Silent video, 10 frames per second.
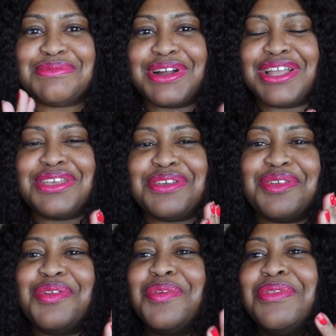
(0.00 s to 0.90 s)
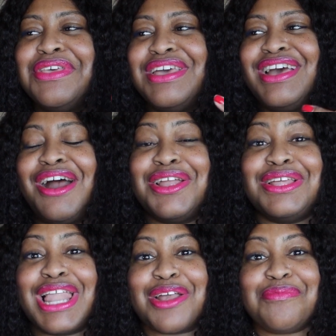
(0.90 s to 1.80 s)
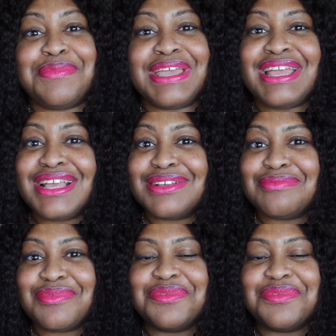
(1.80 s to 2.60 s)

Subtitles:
Are you like me,